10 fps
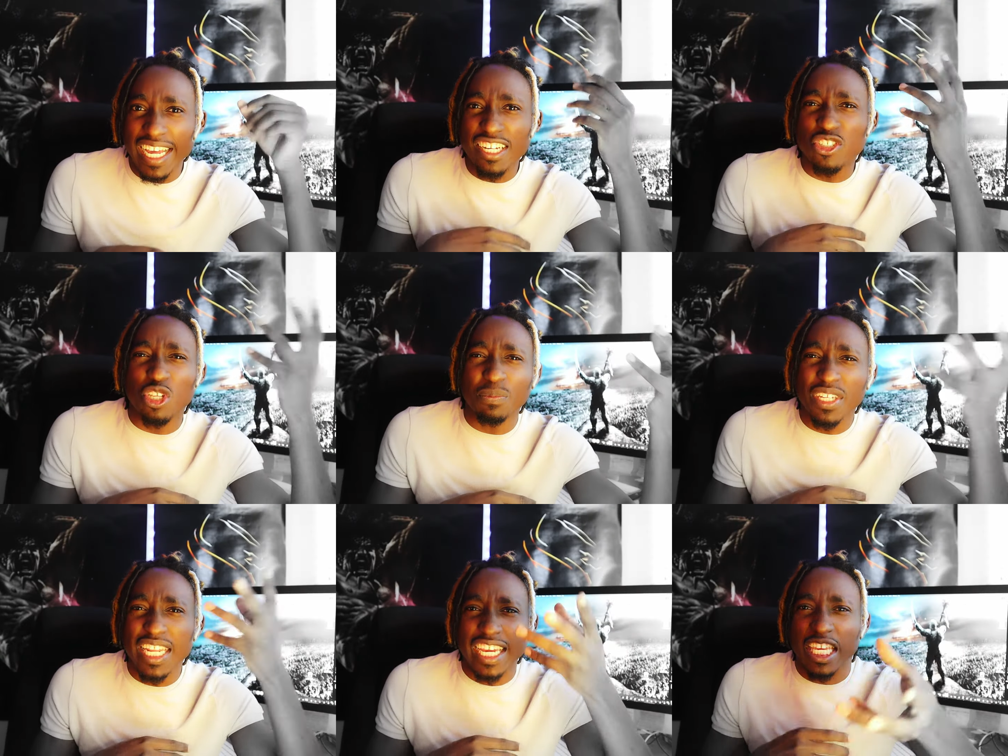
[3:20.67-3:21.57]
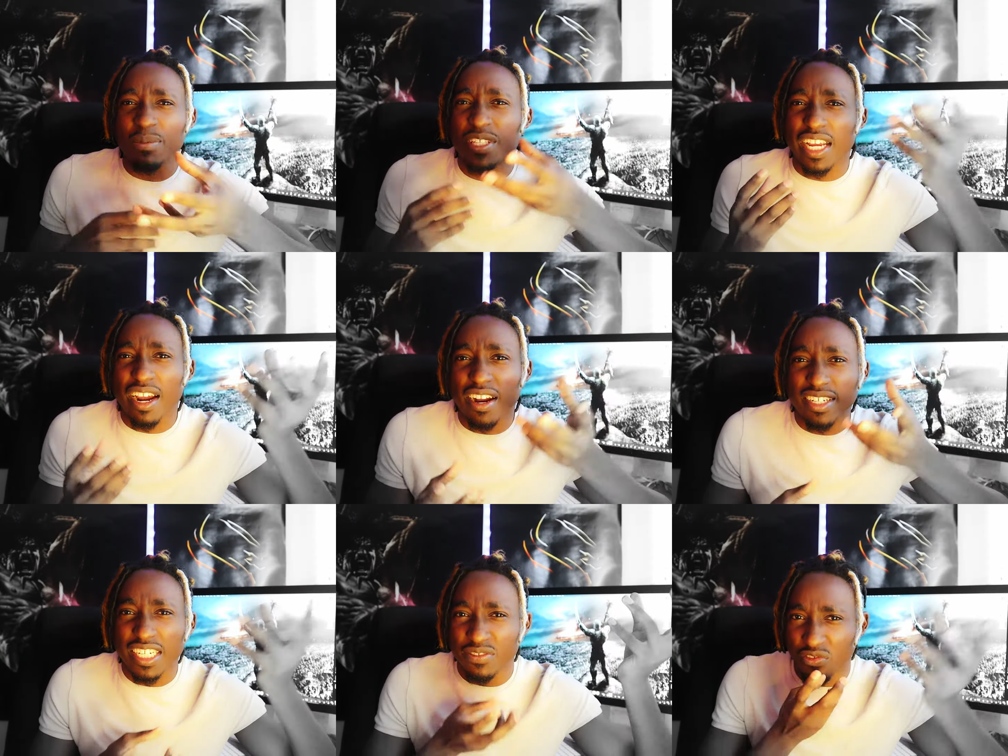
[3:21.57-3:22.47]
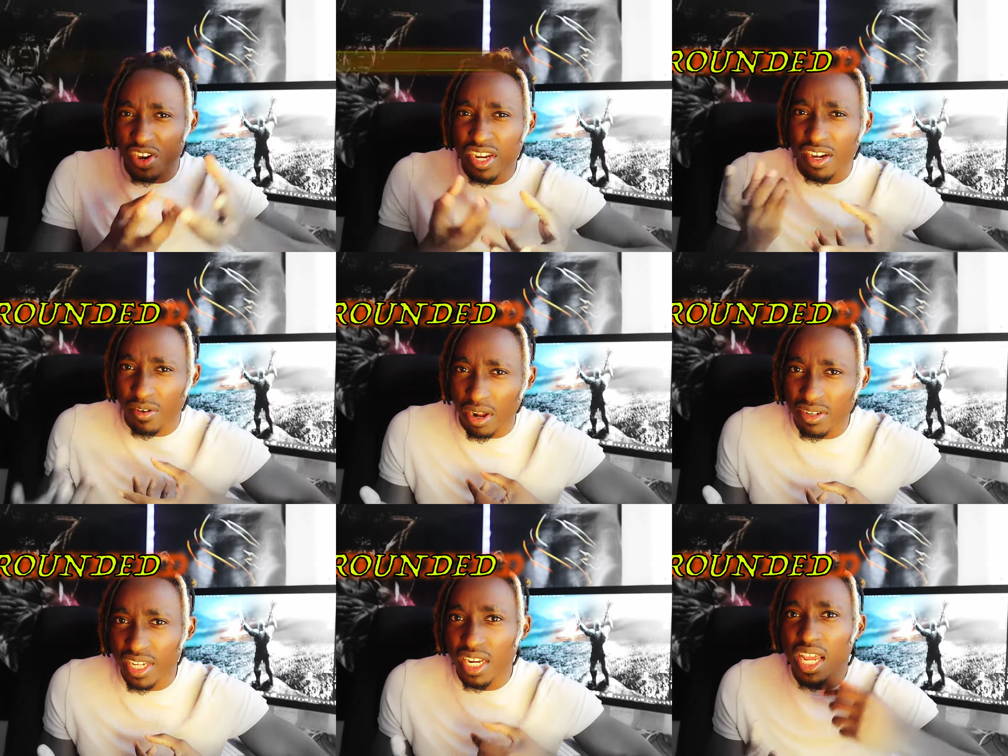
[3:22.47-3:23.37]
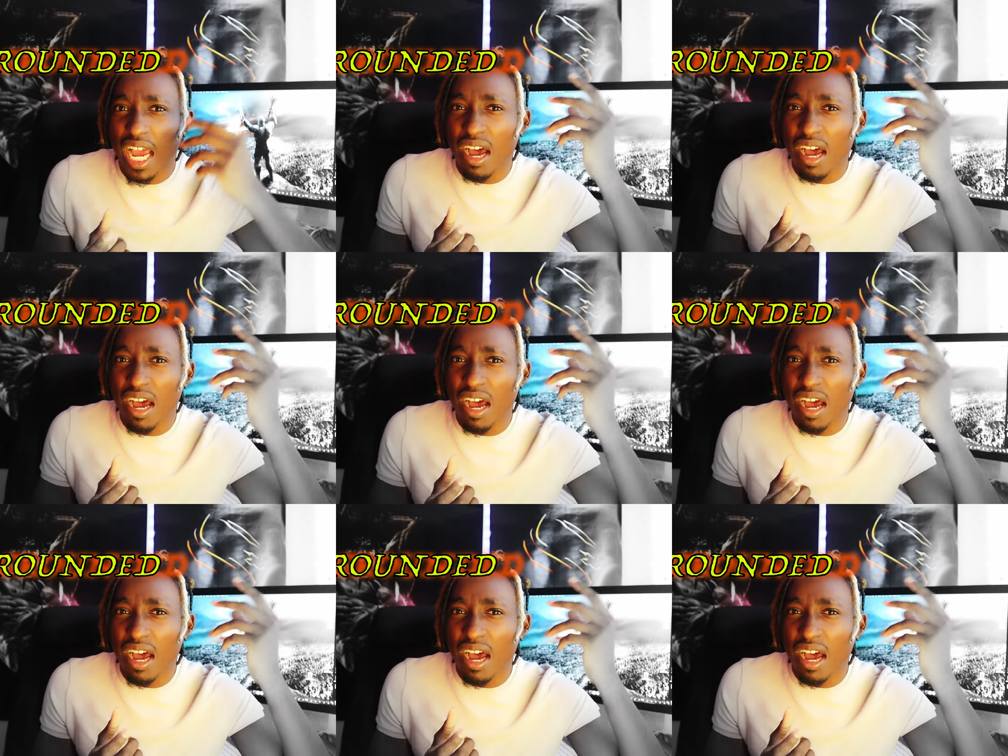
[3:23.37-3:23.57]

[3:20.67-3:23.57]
that is something that keeps the characters very grounded